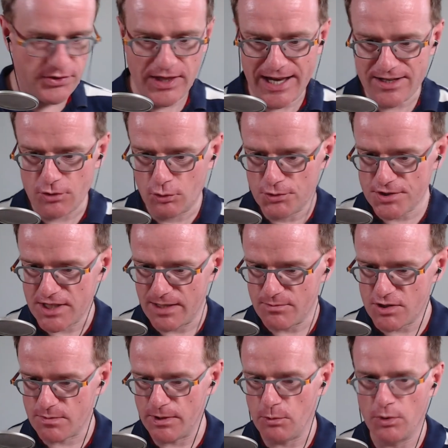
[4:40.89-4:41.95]
that all
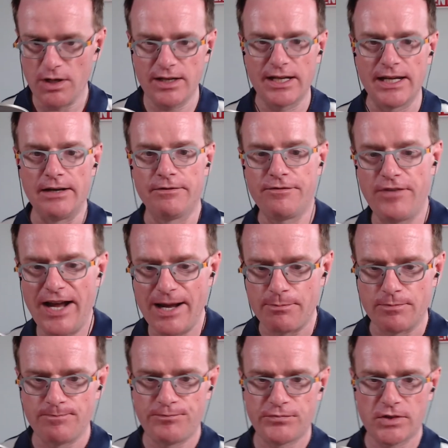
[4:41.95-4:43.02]
seems to be working. Fab.